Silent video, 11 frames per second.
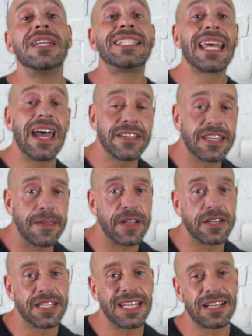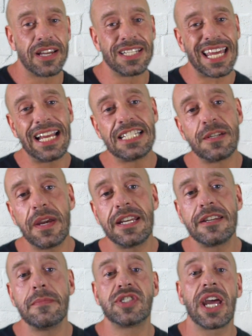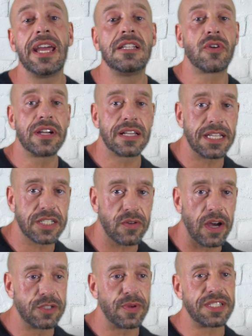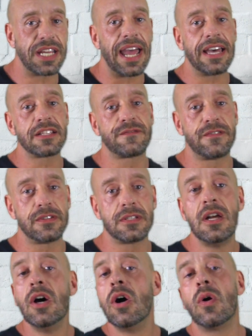is healthy because it contains medium chain triglycerides, which are healthful,